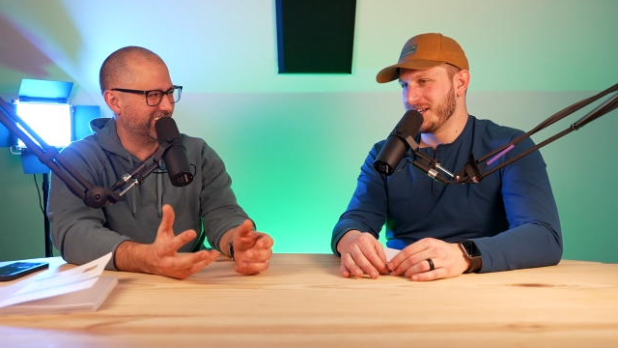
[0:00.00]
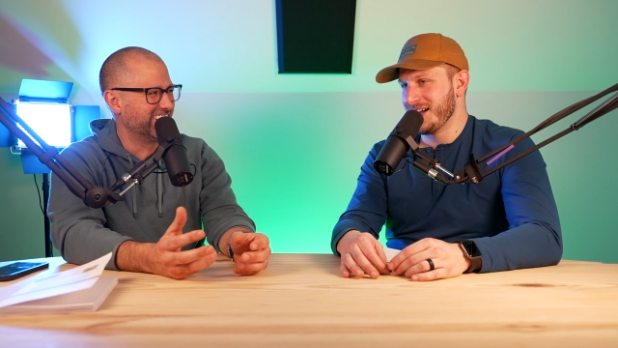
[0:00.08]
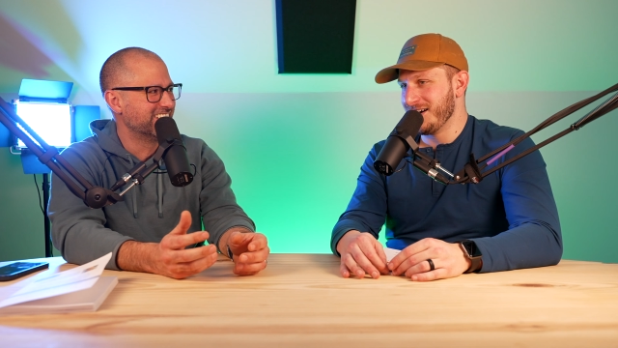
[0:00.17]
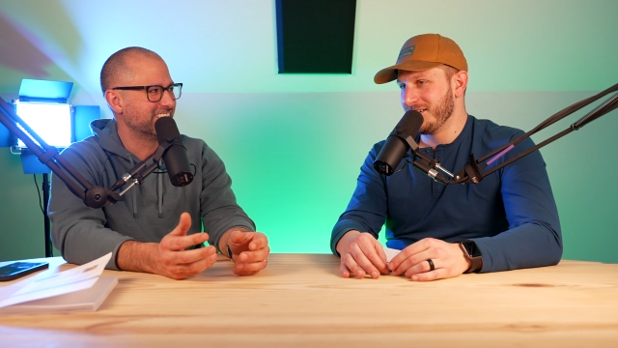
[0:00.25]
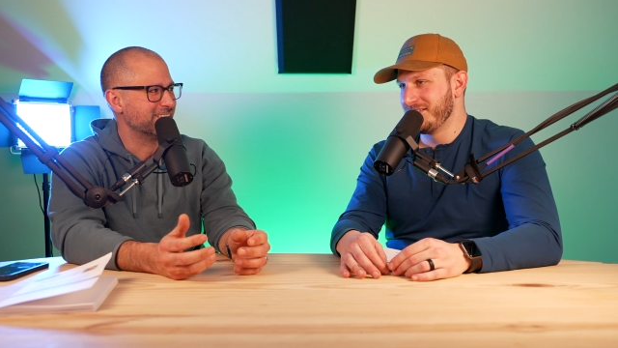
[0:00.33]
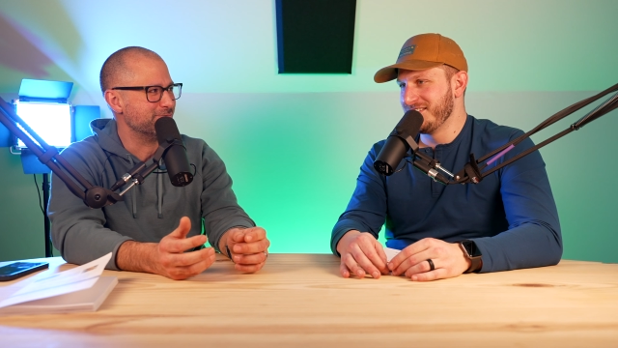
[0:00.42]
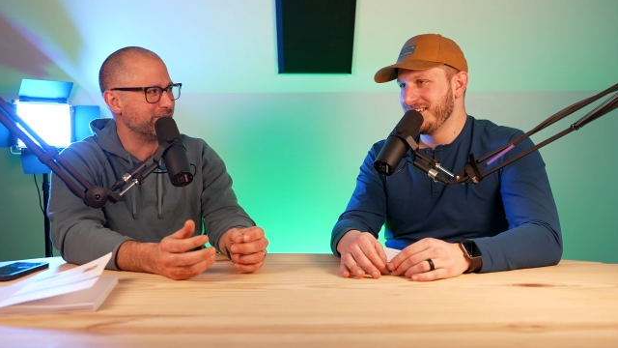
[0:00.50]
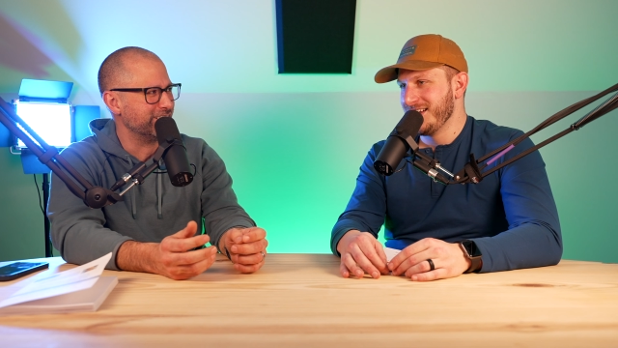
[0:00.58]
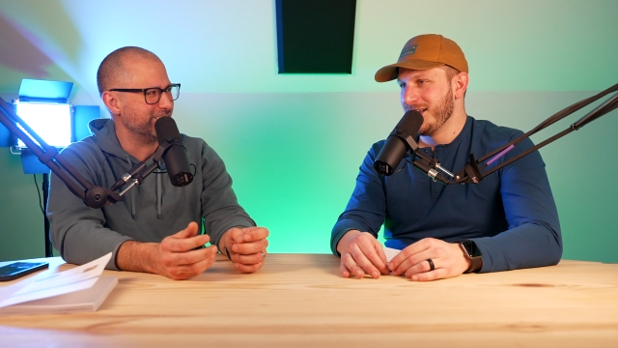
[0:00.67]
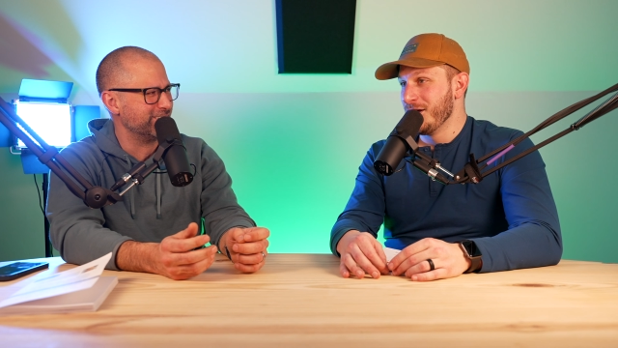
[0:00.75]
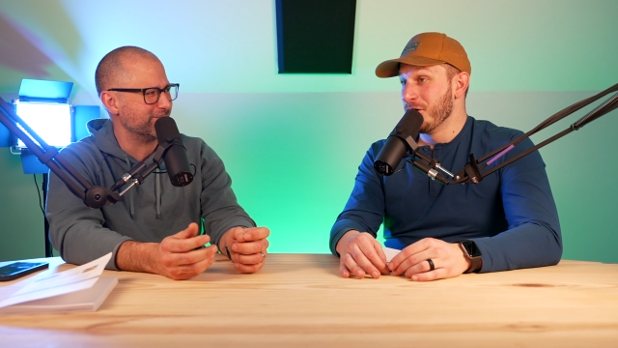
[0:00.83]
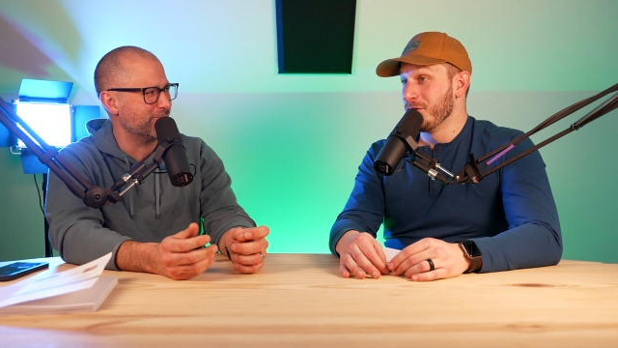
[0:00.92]
Speaker 1: down. Let me get you
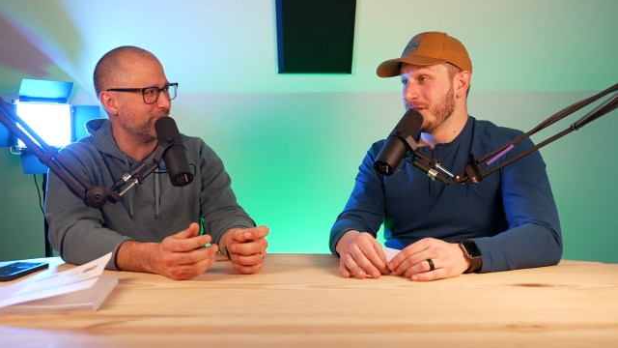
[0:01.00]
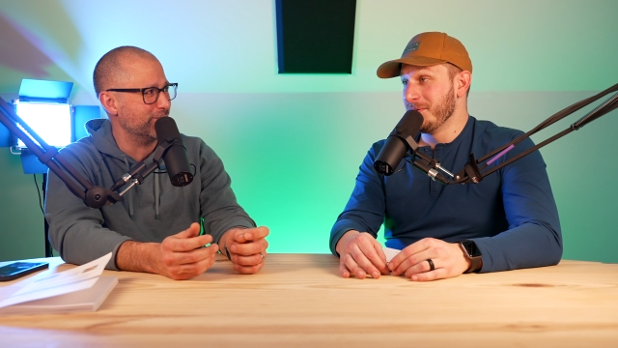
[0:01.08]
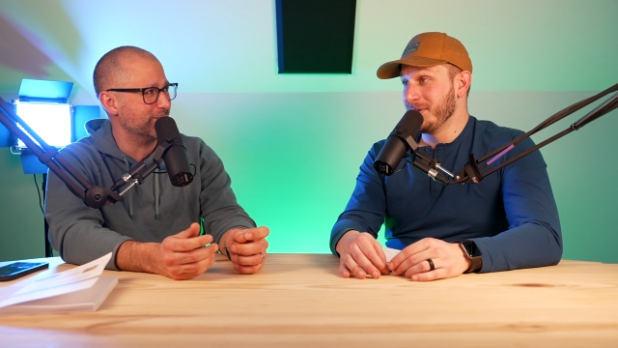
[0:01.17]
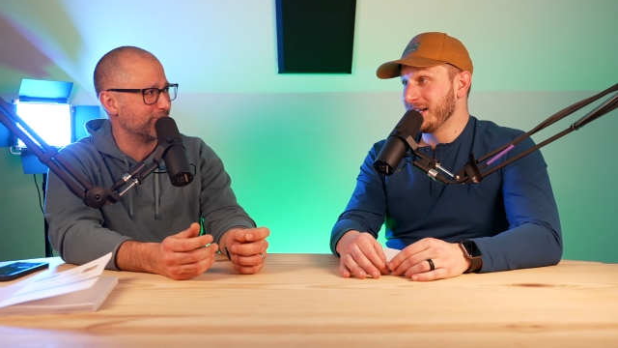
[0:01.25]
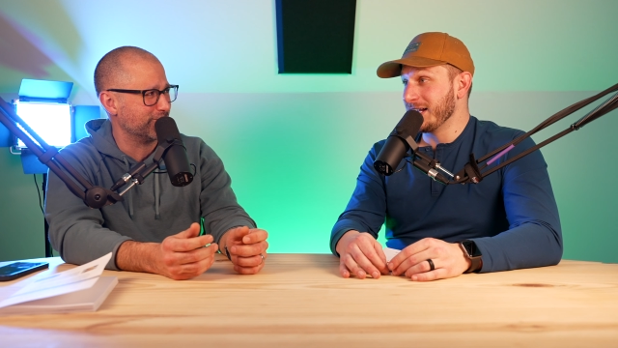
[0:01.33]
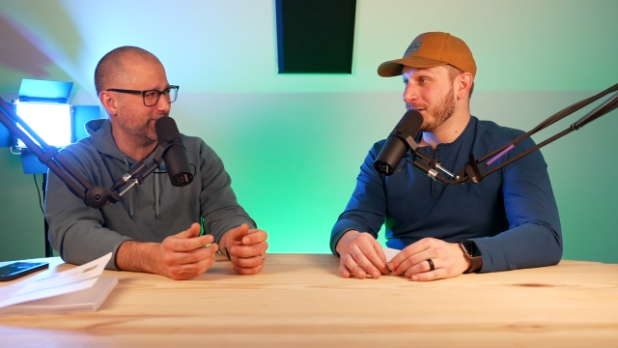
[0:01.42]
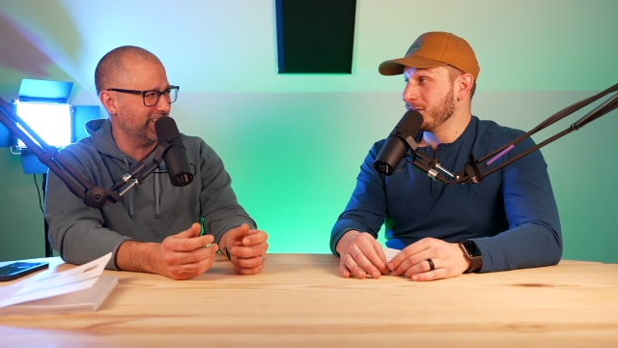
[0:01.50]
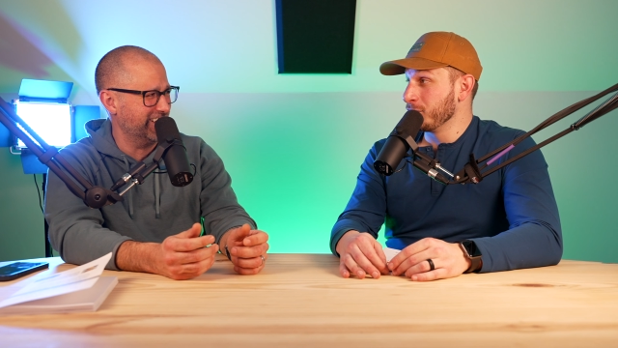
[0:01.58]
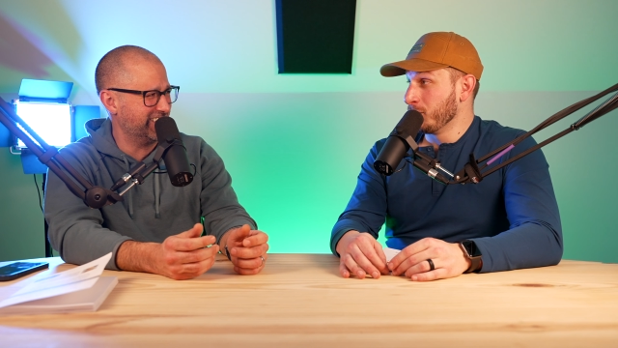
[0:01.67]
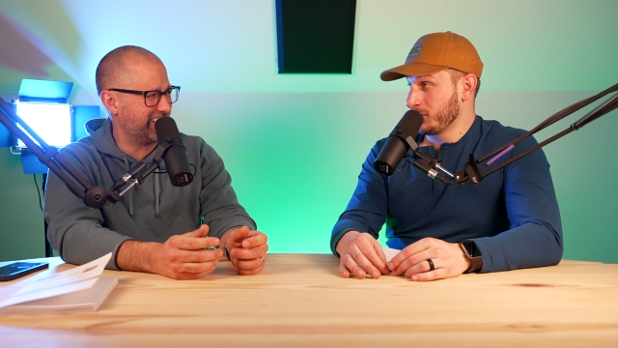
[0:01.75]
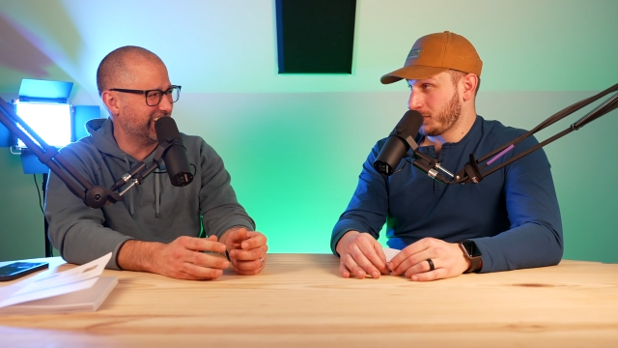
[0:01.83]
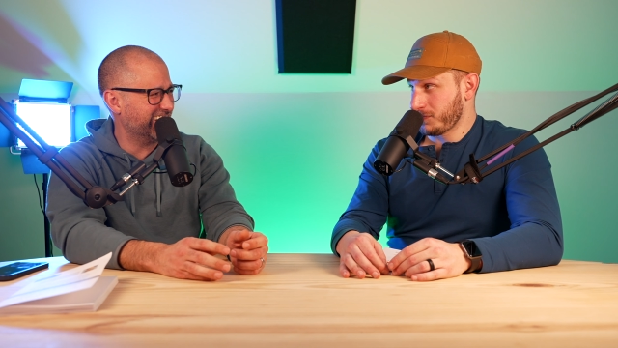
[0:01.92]
some Let French me, fries. You
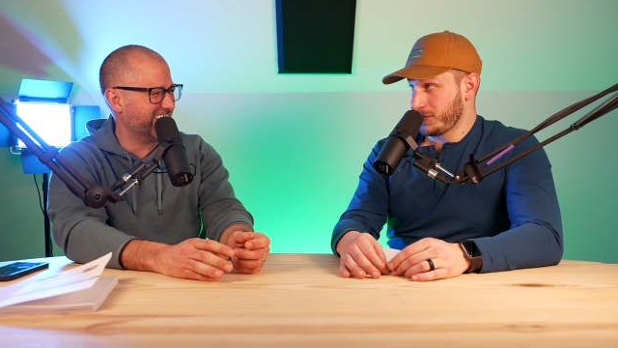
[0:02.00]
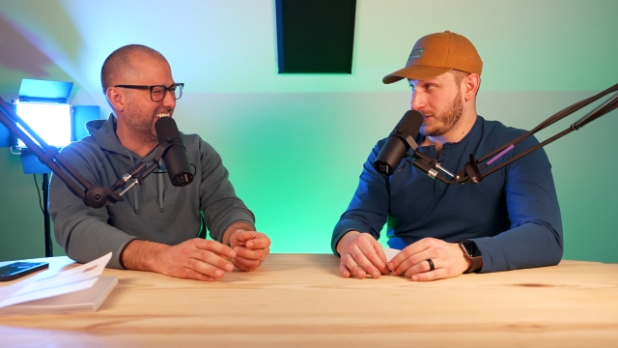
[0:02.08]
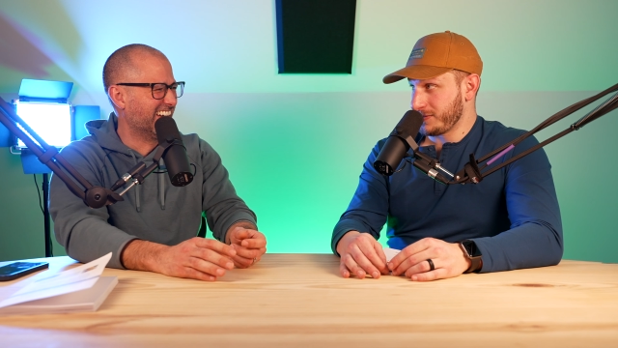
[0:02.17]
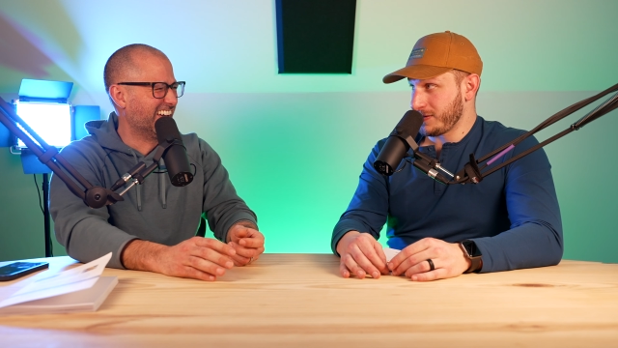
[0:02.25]
want some French